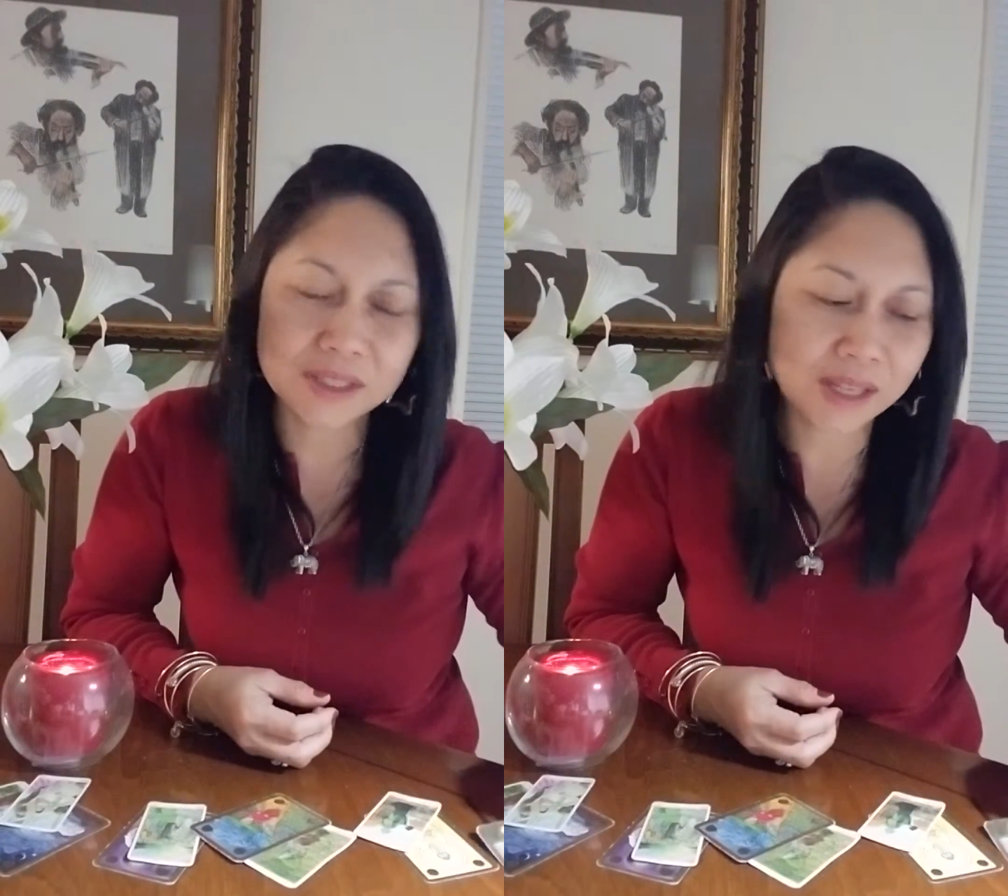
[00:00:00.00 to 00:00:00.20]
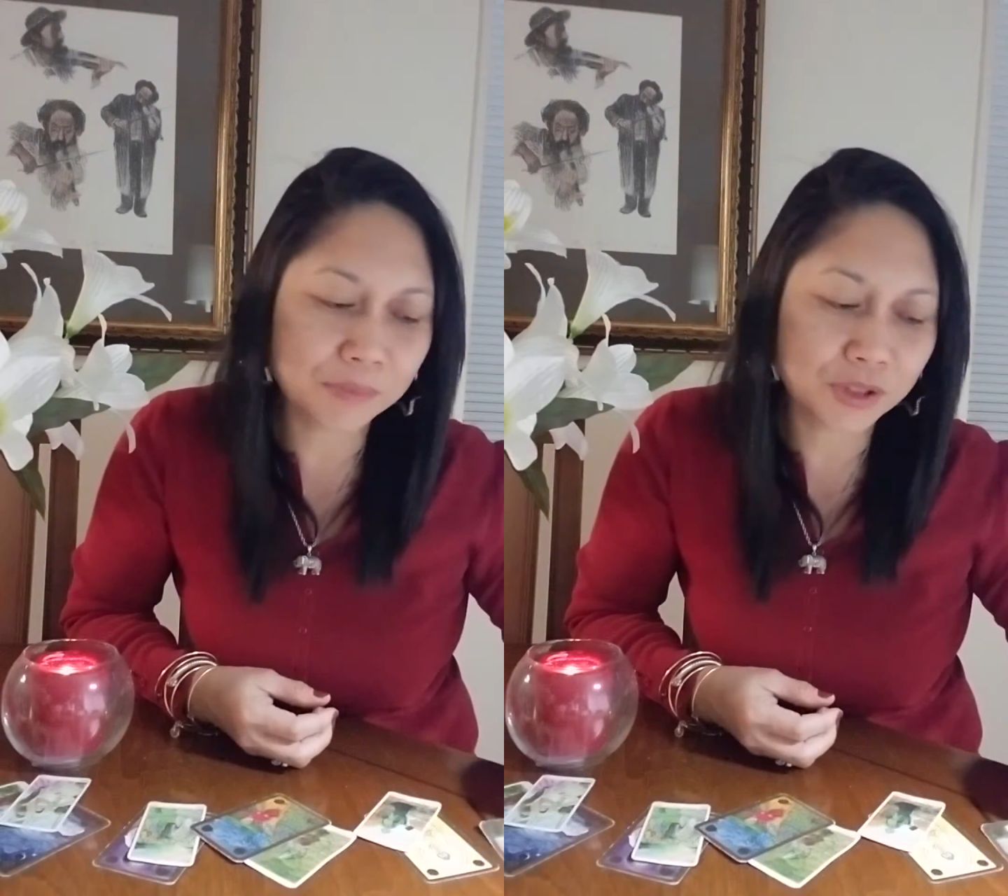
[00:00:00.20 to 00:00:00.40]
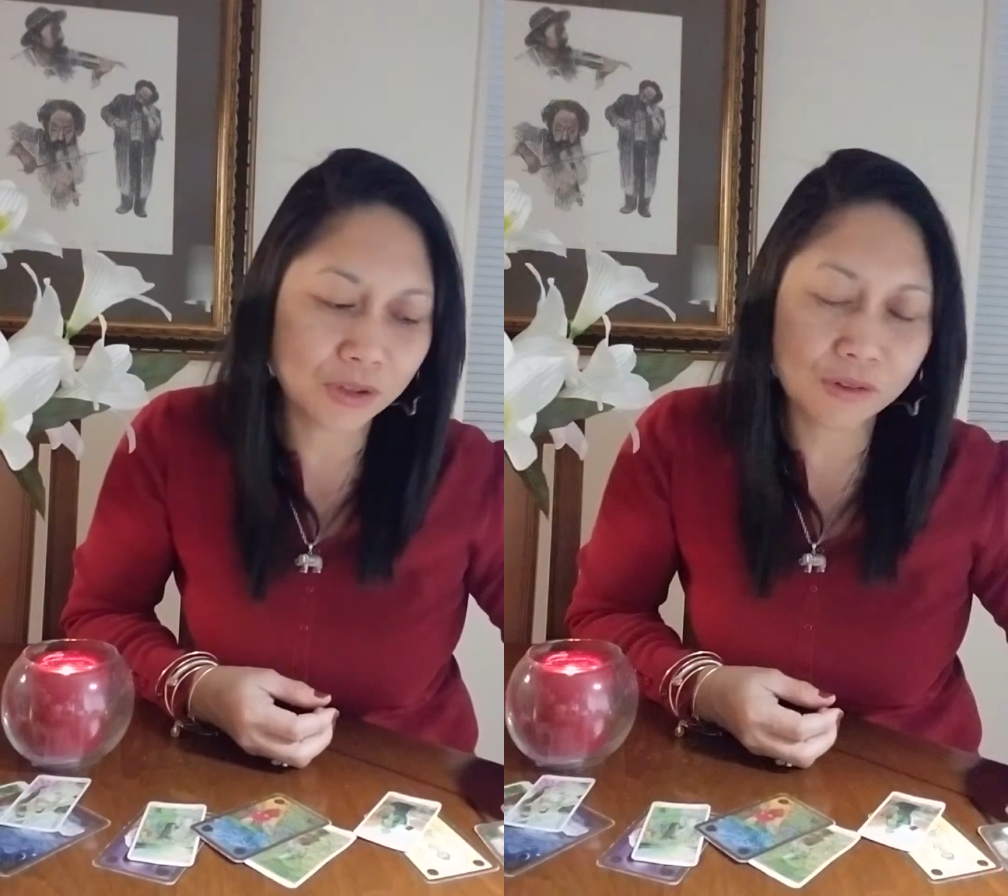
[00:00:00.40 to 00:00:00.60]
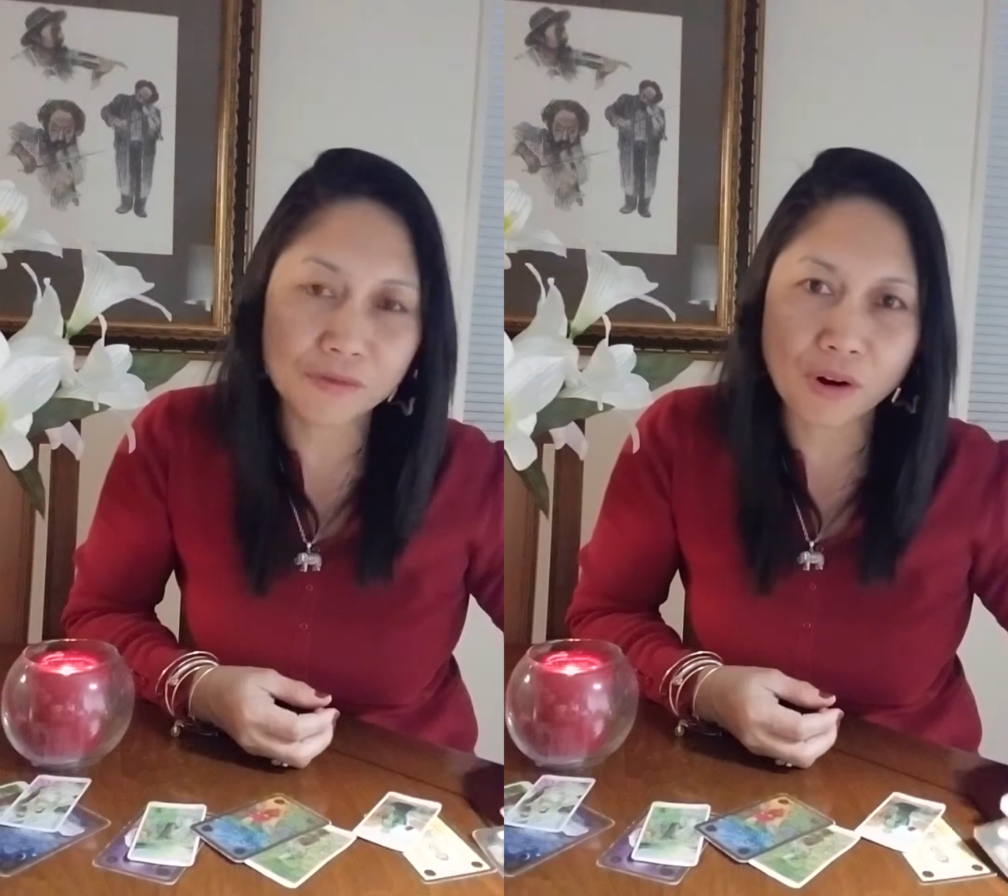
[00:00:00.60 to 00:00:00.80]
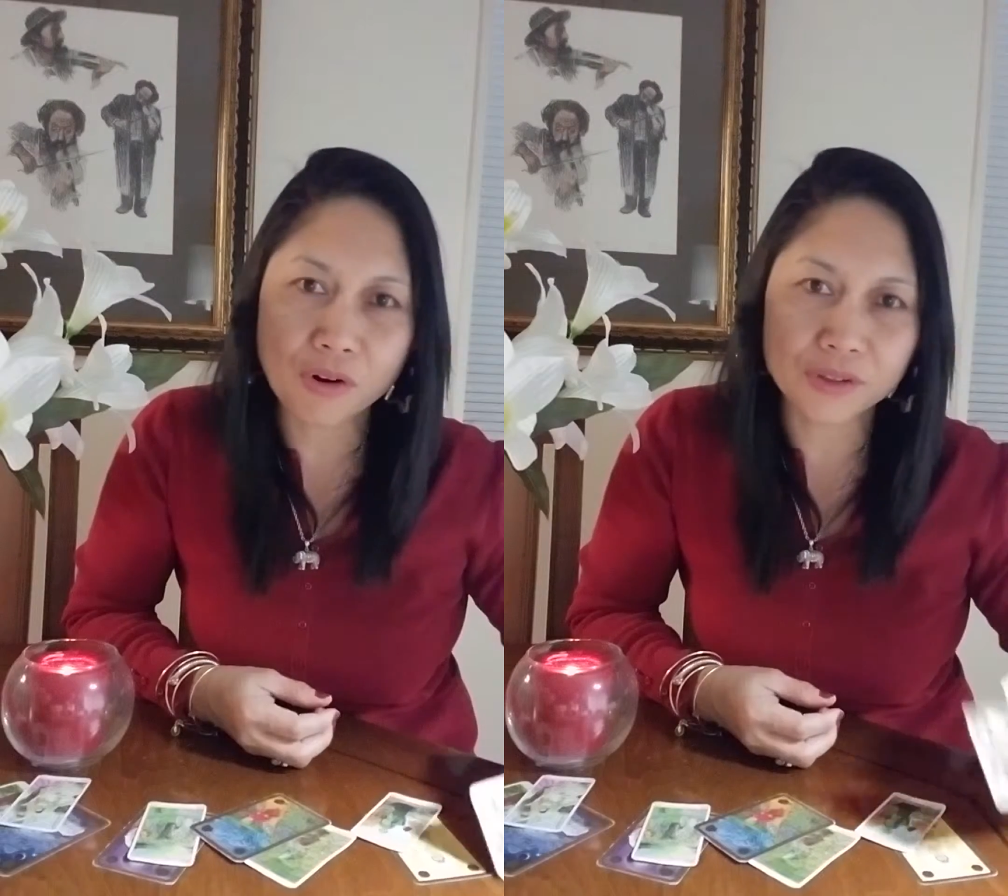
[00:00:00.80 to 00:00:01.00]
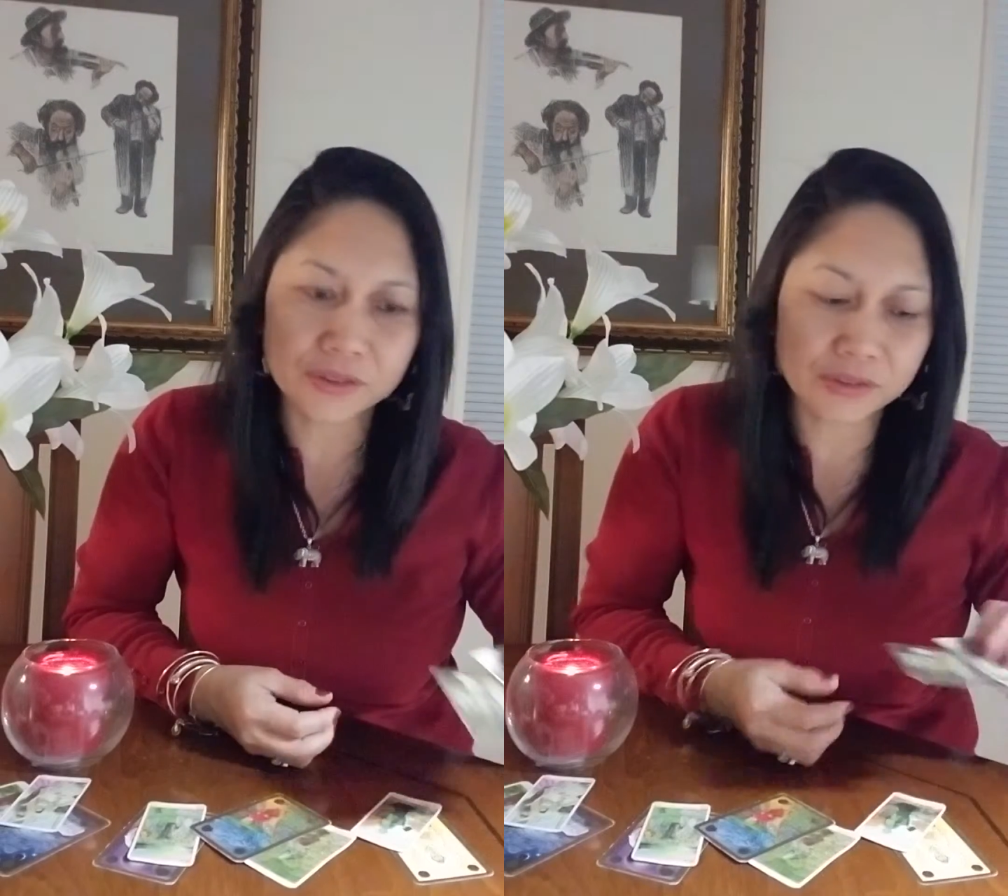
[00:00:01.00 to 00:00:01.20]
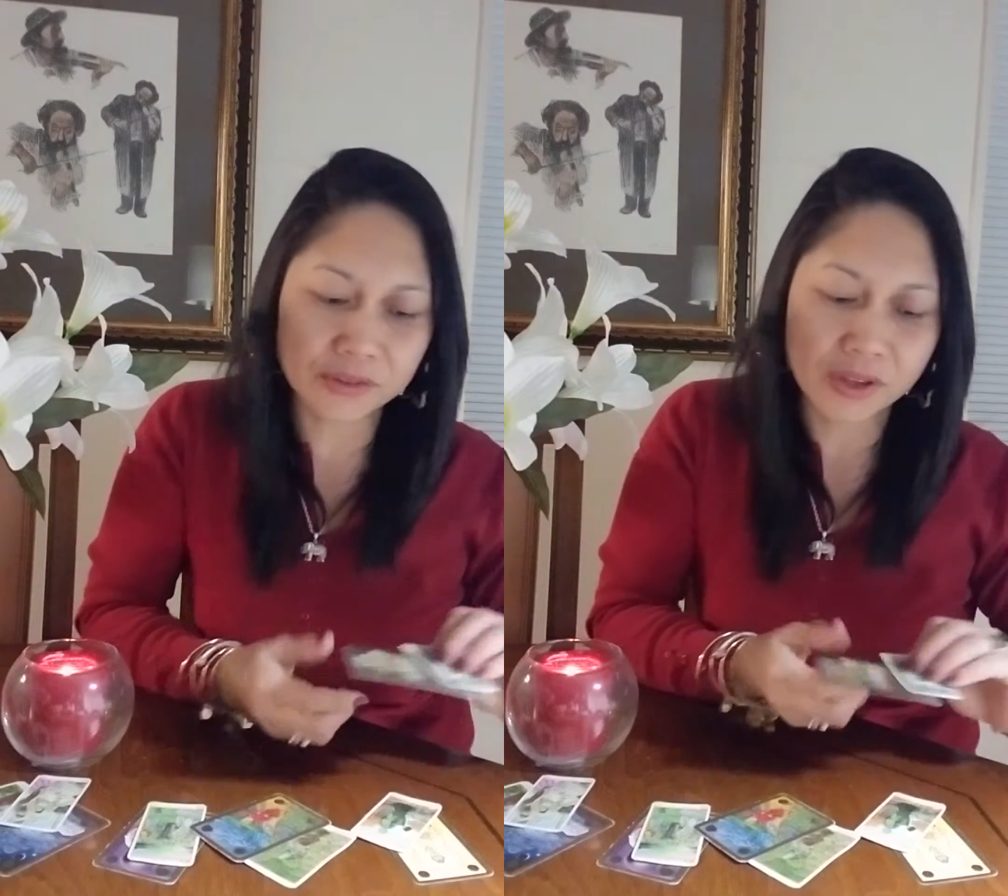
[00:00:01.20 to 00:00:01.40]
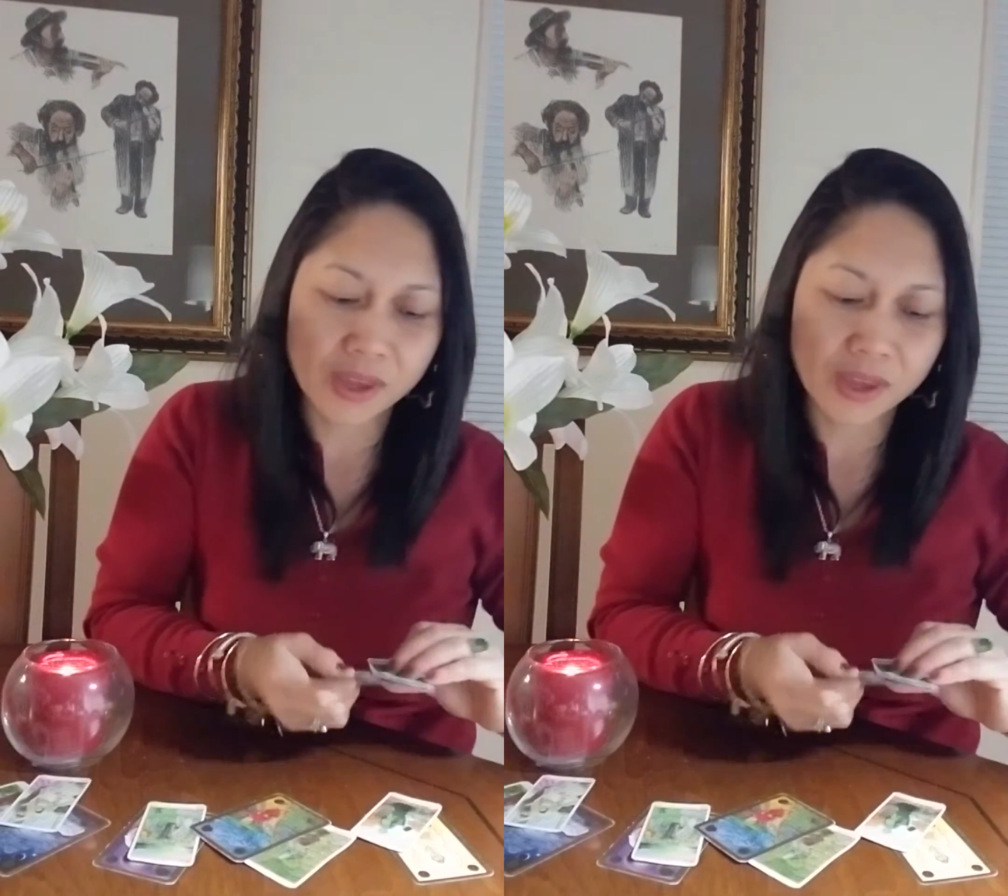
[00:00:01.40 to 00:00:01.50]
subject of ours.